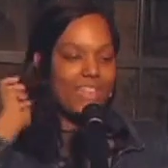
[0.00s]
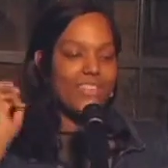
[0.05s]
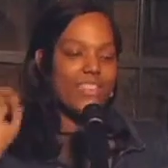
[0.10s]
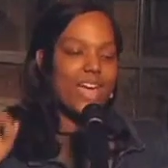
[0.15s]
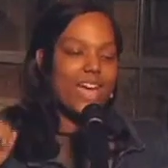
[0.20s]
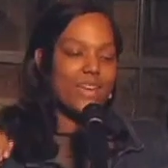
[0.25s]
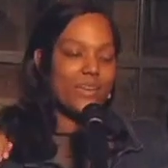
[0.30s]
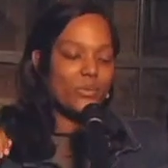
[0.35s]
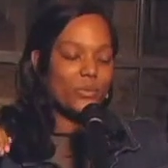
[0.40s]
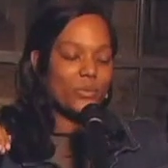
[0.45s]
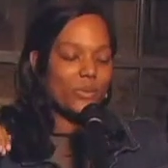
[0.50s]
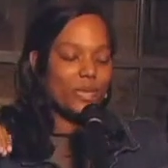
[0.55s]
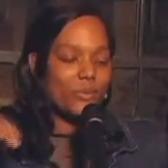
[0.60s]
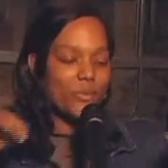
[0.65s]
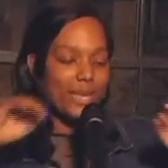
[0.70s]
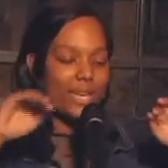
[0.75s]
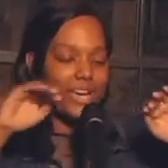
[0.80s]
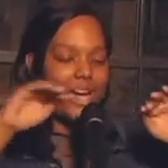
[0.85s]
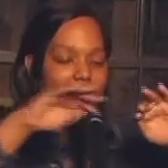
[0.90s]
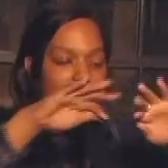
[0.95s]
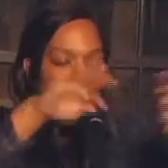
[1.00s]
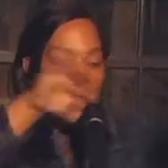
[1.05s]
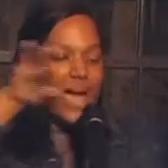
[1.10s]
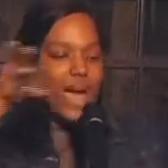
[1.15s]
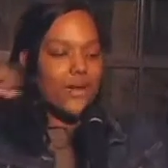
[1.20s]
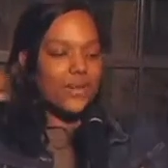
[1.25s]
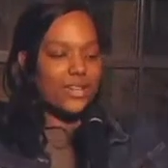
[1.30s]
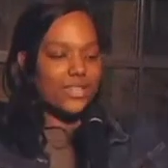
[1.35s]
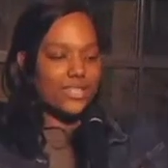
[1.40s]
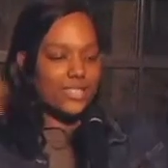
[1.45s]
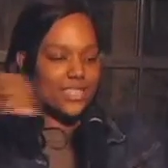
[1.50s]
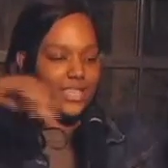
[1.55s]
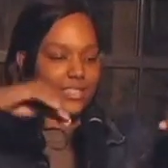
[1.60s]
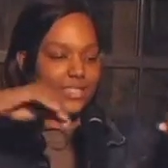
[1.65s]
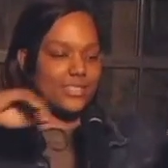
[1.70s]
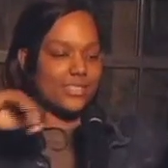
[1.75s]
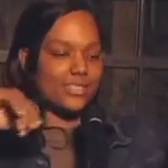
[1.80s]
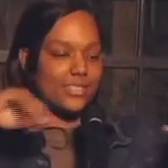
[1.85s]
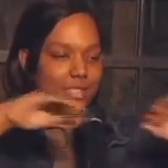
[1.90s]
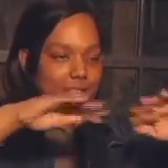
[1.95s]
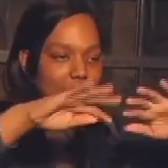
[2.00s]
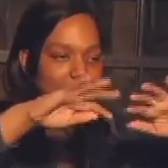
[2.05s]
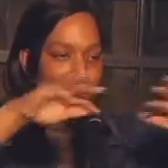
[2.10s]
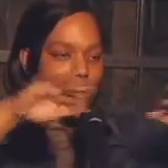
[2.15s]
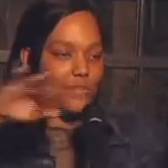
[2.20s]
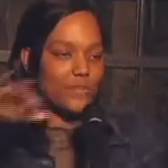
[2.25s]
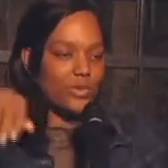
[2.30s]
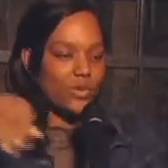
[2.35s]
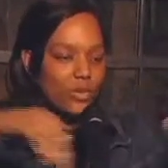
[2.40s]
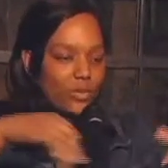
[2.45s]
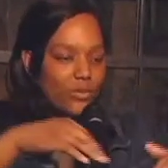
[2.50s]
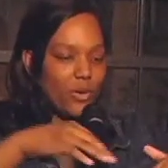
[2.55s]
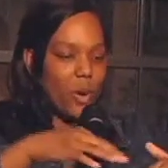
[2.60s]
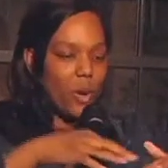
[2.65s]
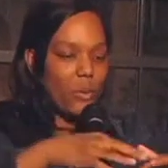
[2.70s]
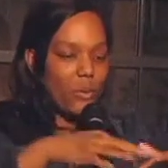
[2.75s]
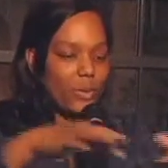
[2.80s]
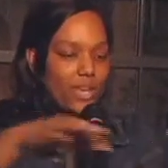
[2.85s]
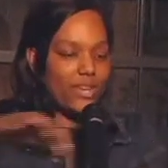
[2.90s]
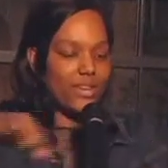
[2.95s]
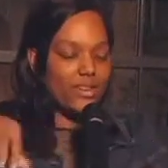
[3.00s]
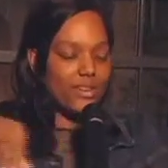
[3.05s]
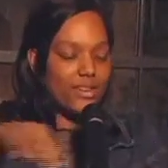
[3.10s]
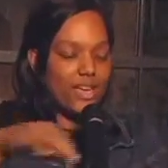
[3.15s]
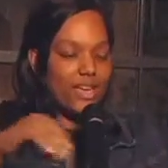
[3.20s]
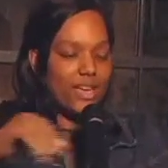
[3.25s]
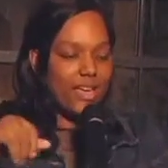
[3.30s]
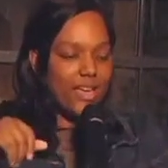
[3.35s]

then we come out into this sort of open,